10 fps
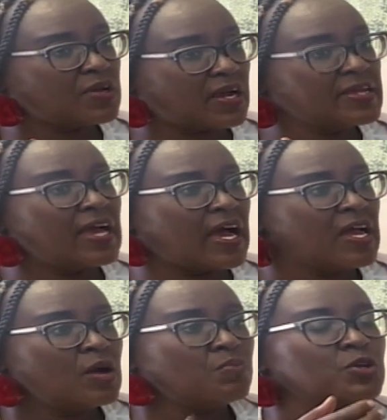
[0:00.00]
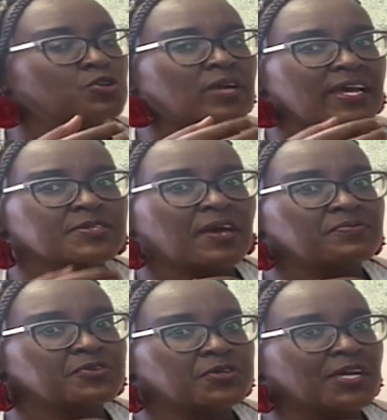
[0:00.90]
Yeah. You guys have
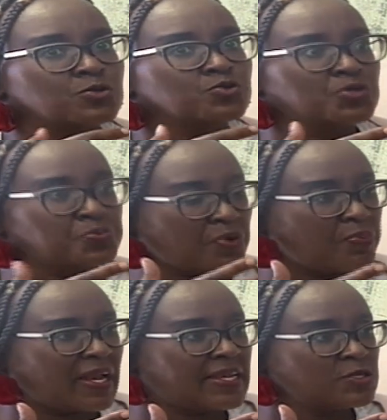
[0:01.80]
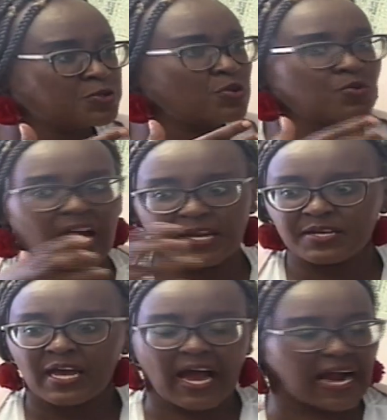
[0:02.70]
tried to do it properly. So you had
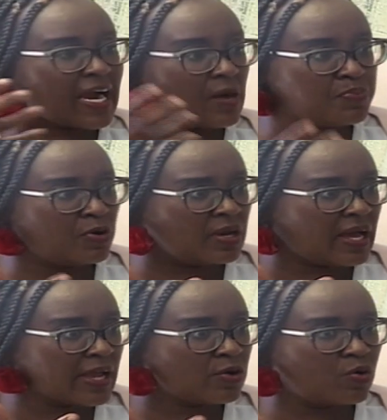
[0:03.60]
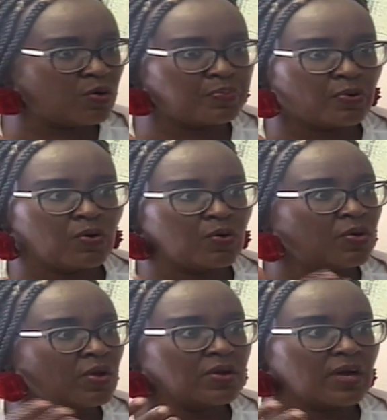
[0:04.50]
a couple, I hope, or
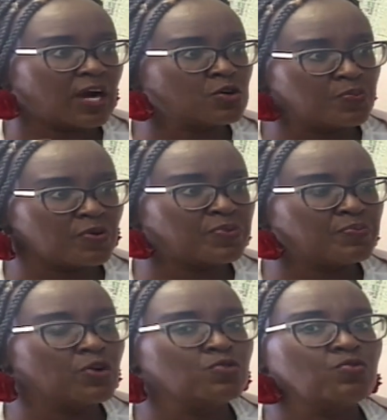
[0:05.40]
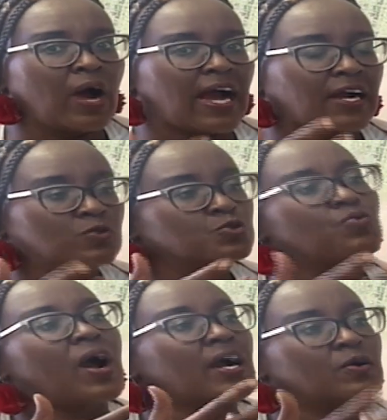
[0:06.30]
a group of people who were you
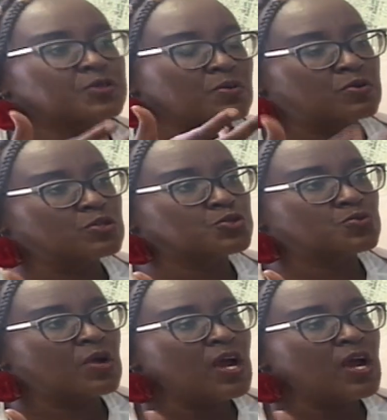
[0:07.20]
were accountable to.